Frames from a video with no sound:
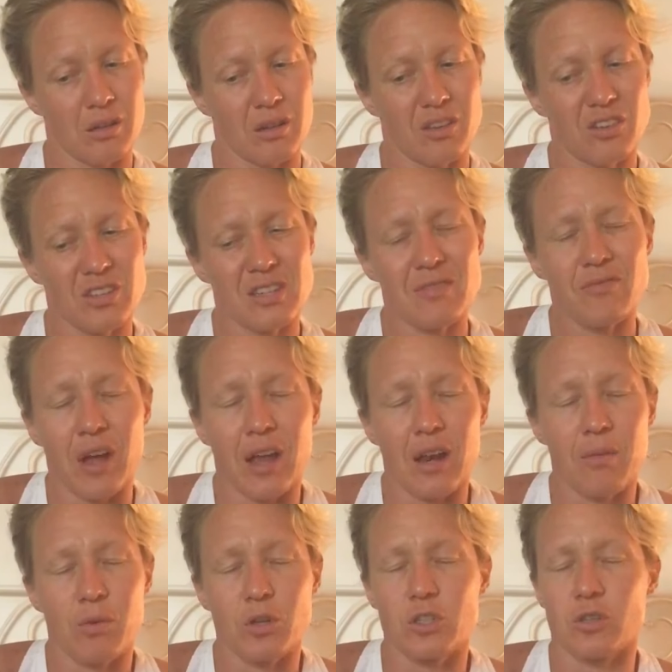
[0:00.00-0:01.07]
just invite
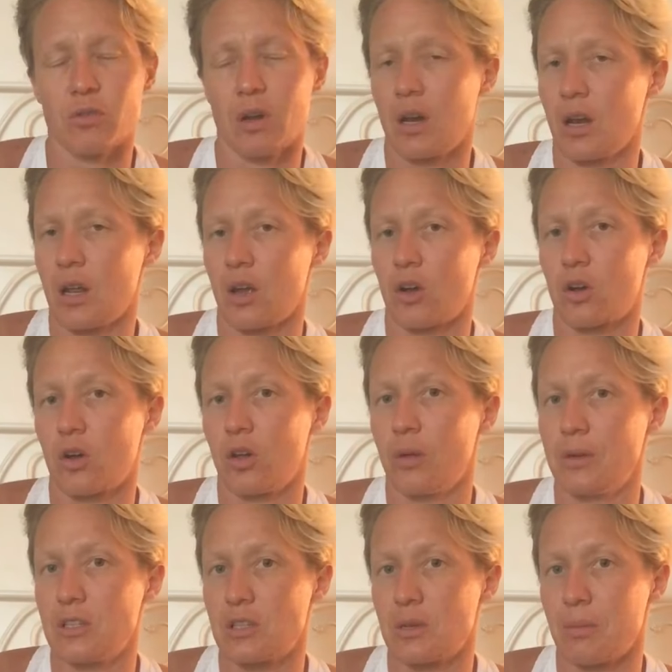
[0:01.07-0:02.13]
in more serenity and calm
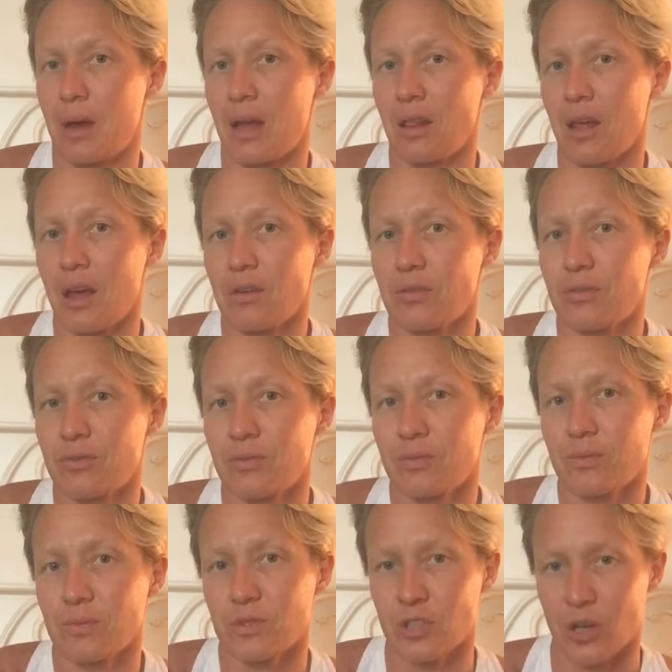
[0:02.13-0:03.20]
into my life.
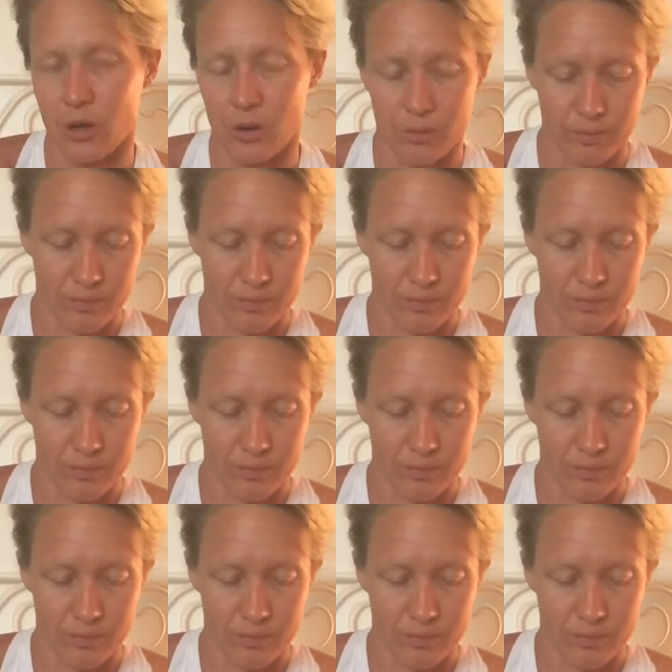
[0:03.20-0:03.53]
So,